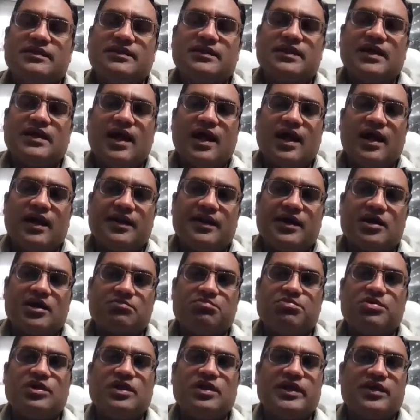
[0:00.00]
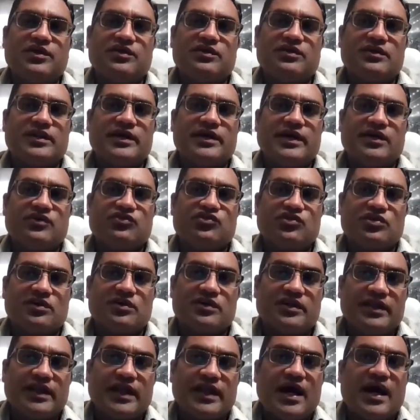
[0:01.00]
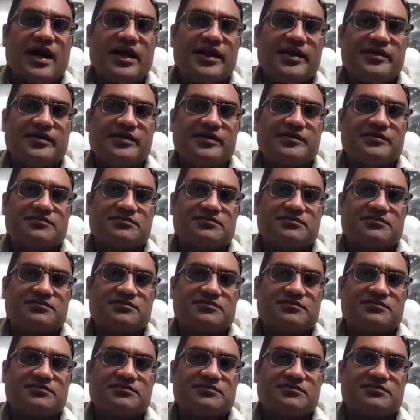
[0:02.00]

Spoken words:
that are pulling your legs or not